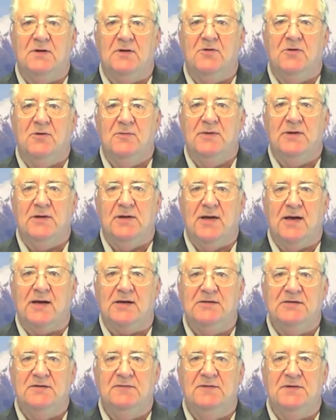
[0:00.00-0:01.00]
in criminal
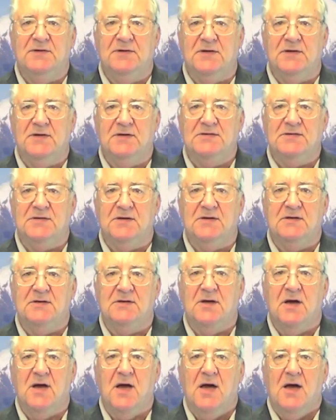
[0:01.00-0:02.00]
activities
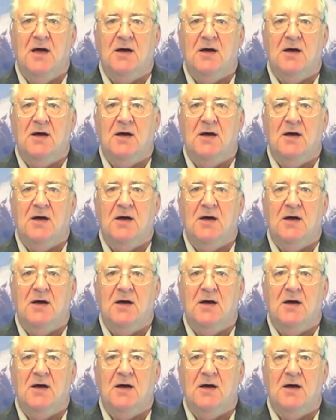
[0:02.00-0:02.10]
and